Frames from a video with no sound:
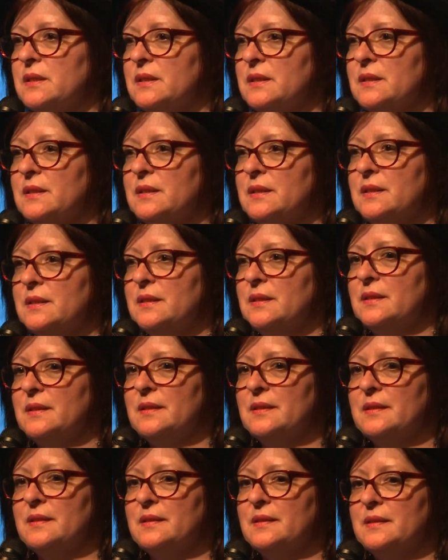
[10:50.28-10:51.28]

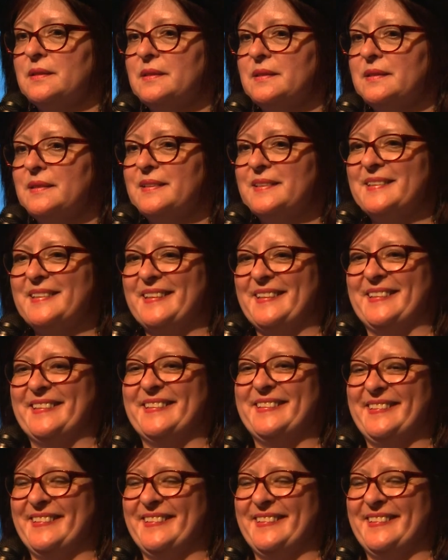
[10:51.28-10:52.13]
Nobody speaks.